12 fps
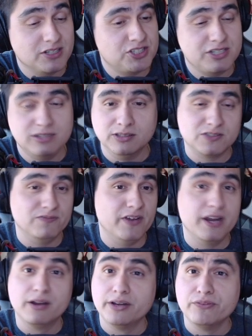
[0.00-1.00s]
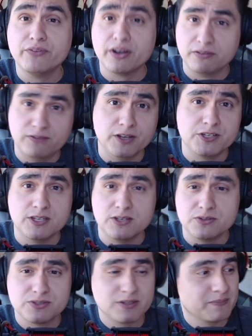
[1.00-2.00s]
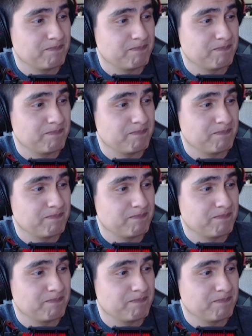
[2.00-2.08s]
and she looks very, very fun to use.